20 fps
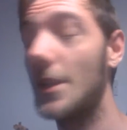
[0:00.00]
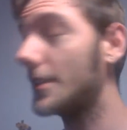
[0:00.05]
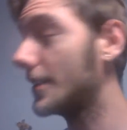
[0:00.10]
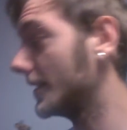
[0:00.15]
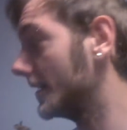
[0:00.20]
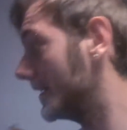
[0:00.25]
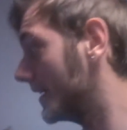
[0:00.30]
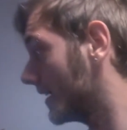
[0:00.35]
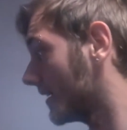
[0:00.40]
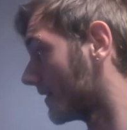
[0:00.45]

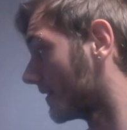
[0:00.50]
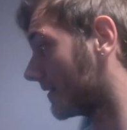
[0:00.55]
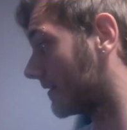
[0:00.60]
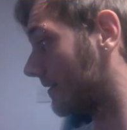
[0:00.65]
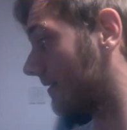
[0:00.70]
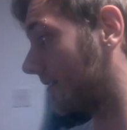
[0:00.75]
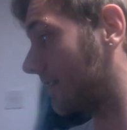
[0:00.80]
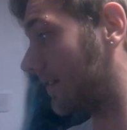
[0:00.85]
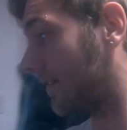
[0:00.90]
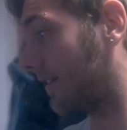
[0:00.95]
yeah,
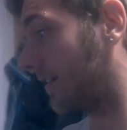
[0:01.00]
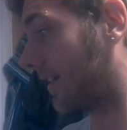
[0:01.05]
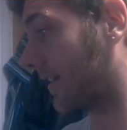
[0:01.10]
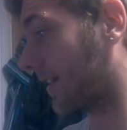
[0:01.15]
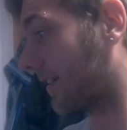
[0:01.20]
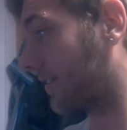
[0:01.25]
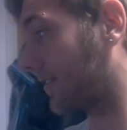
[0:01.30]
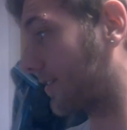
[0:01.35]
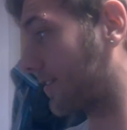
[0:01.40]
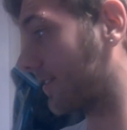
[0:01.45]
I
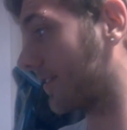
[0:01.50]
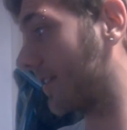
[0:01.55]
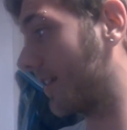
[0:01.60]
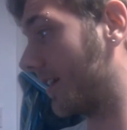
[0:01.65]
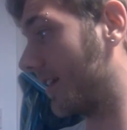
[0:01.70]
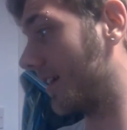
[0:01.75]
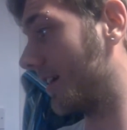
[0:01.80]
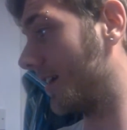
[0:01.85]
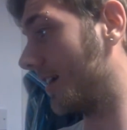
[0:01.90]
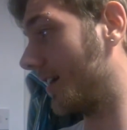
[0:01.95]
guess
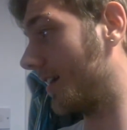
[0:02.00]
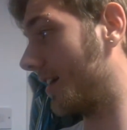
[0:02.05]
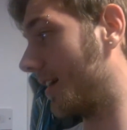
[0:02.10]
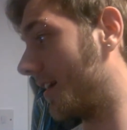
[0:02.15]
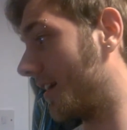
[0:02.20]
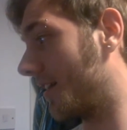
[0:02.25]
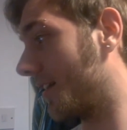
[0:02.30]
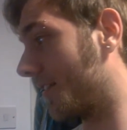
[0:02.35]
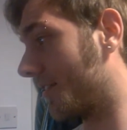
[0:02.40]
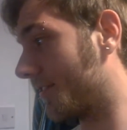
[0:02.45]

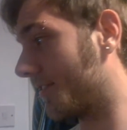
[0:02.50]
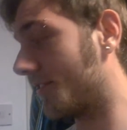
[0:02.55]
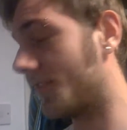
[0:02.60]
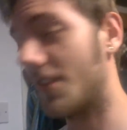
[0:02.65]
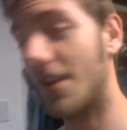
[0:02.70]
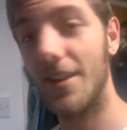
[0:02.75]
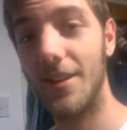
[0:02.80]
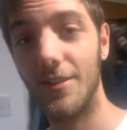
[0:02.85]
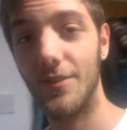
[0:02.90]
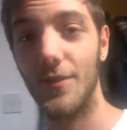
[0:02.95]

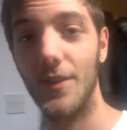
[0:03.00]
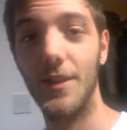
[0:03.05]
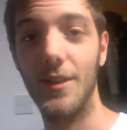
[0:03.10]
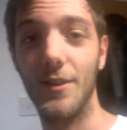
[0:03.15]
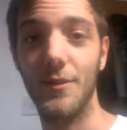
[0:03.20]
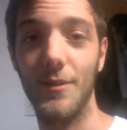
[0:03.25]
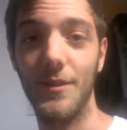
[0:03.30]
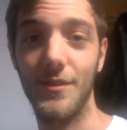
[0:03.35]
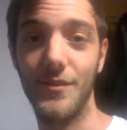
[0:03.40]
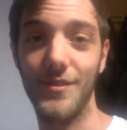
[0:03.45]
thanks for your
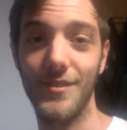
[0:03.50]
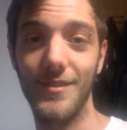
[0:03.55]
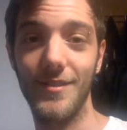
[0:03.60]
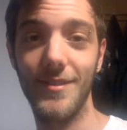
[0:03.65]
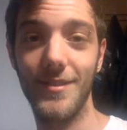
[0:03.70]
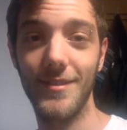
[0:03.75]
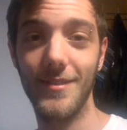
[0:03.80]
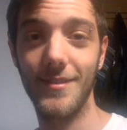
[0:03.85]
questions.